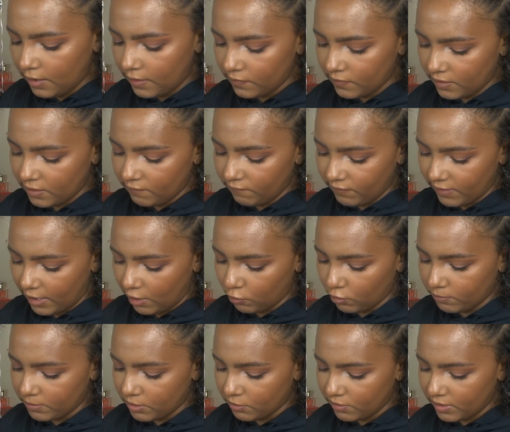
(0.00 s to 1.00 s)
the Flower
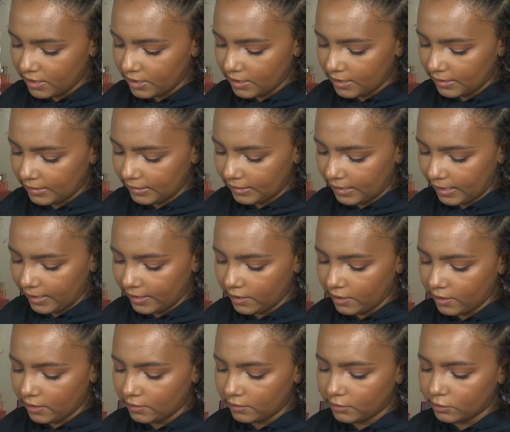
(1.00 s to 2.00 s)
Beauty Light
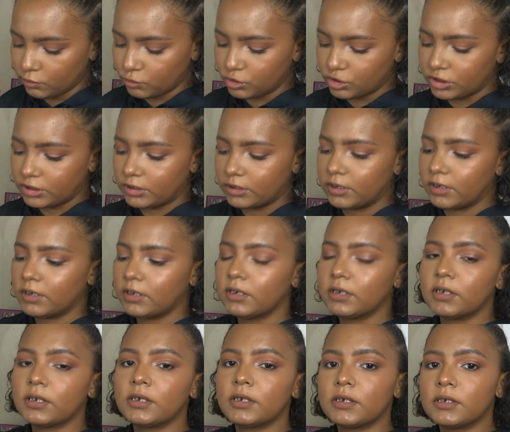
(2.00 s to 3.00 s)
Illusion
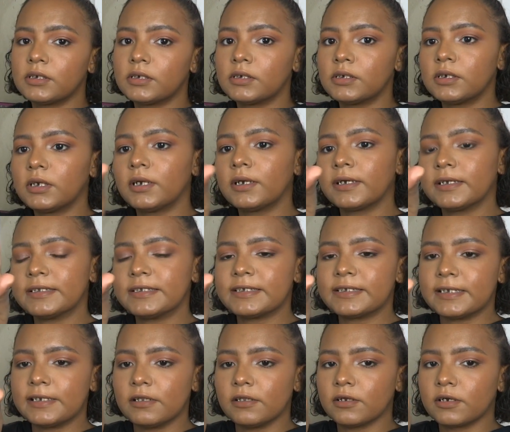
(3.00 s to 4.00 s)

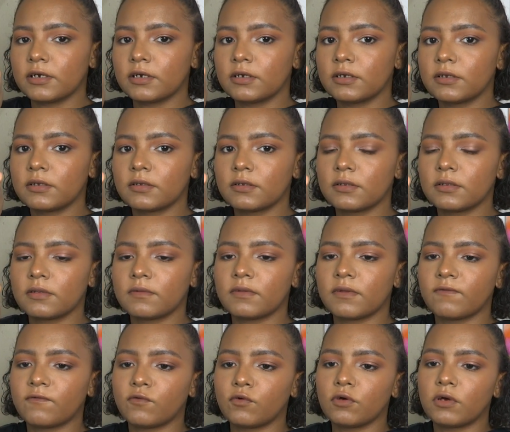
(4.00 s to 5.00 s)
Concealer, the
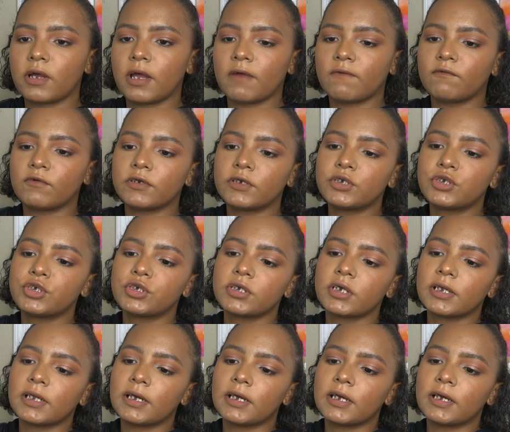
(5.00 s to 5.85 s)
full coverage,